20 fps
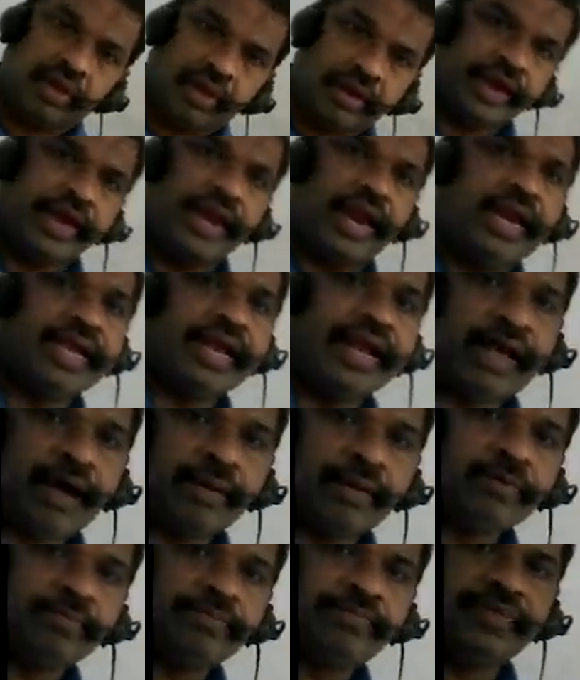Real
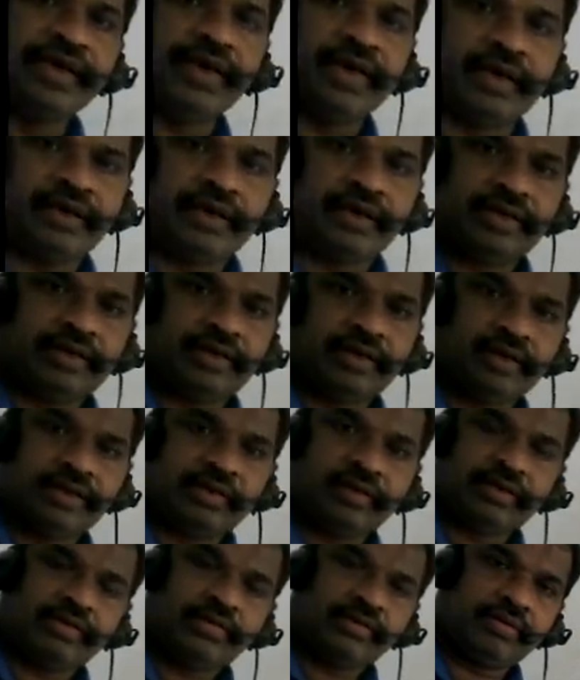income of the
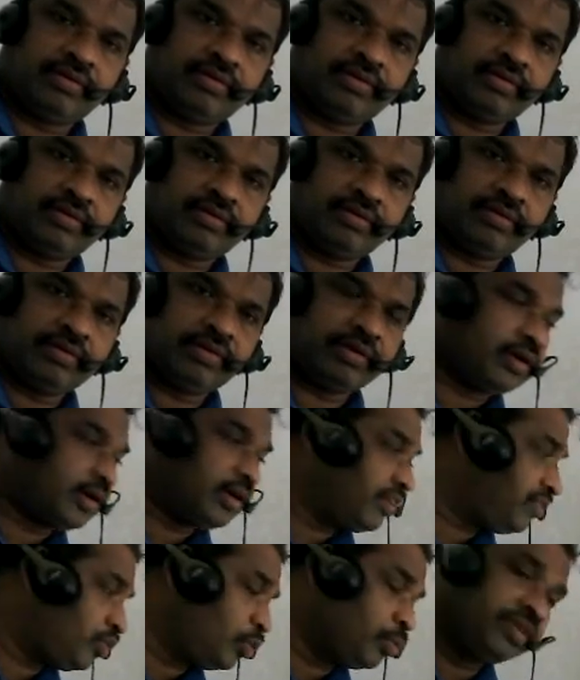
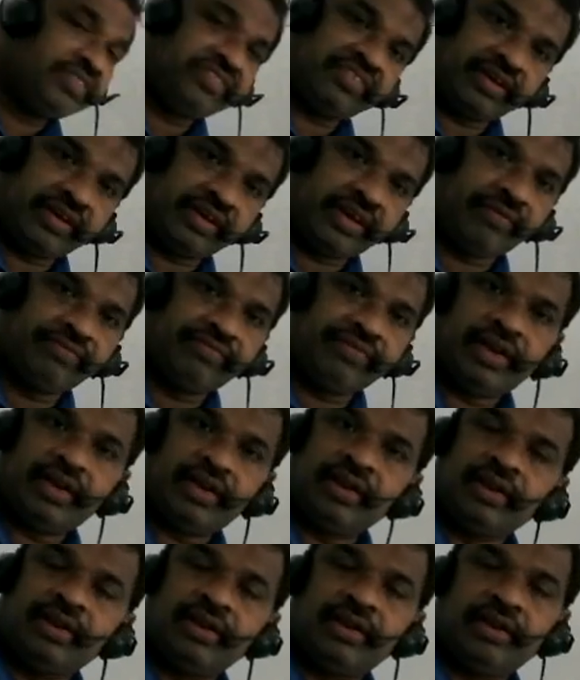consumer's income will